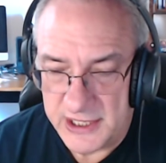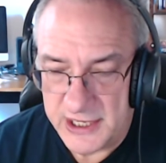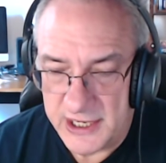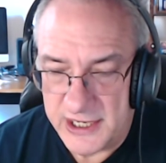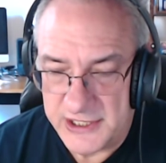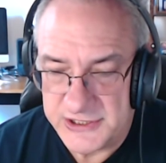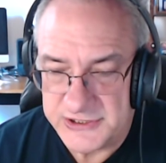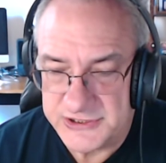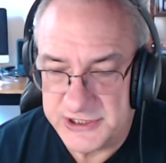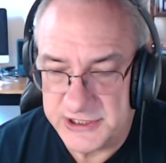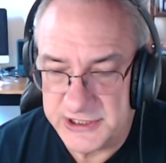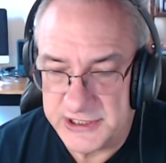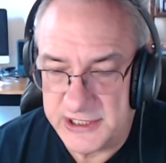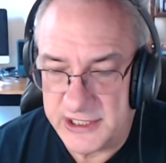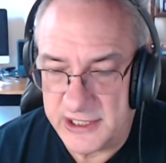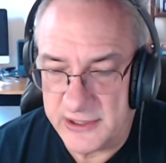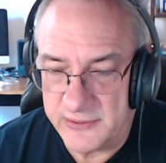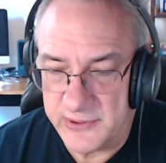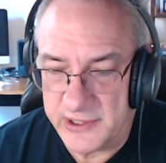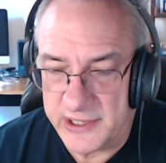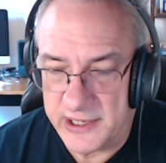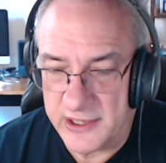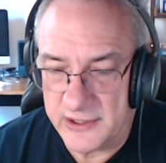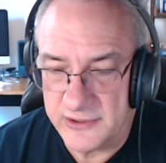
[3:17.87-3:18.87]
as they
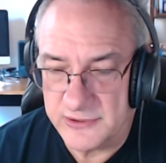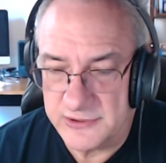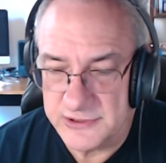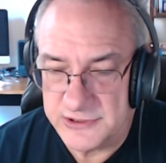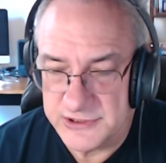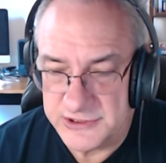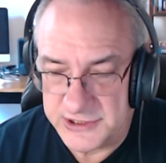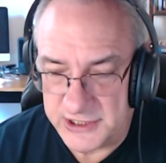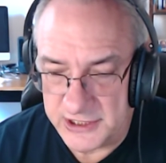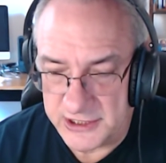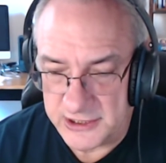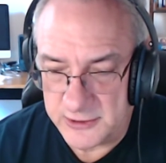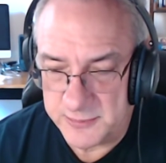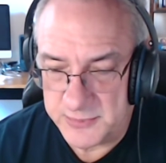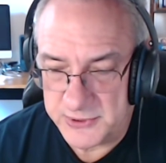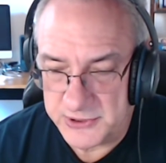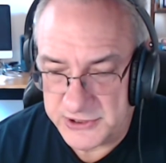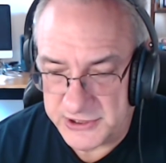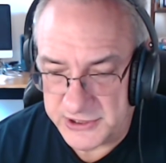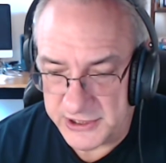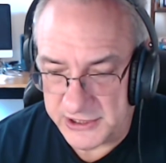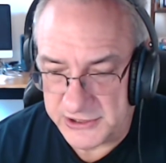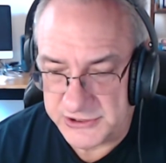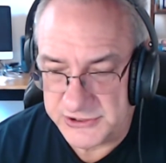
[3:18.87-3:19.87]
carry out data
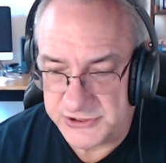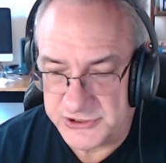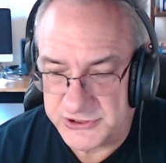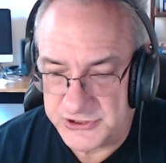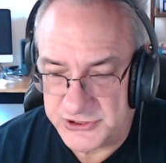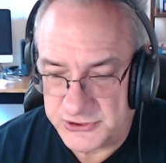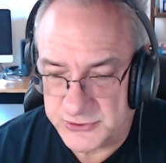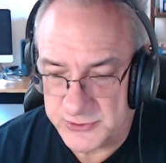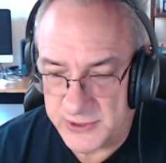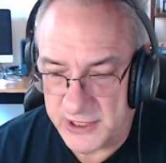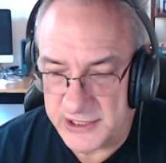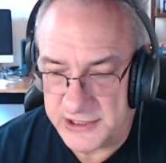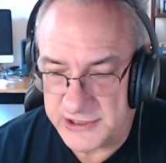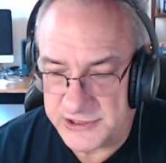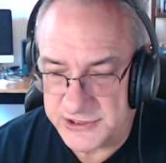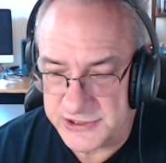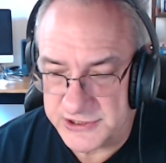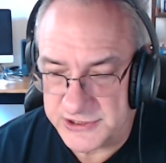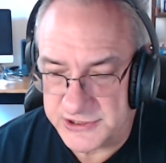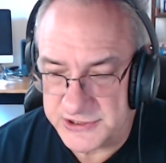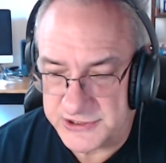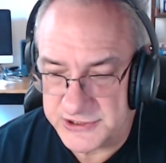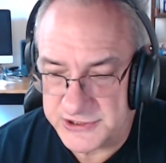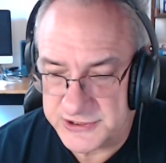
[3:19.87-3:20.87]
protection
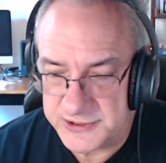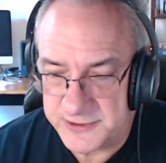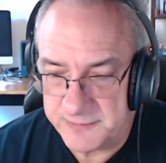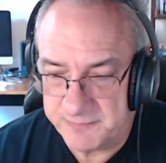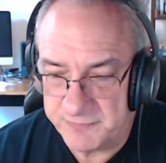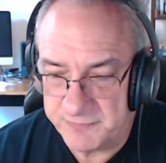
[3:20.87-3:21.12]
strategies.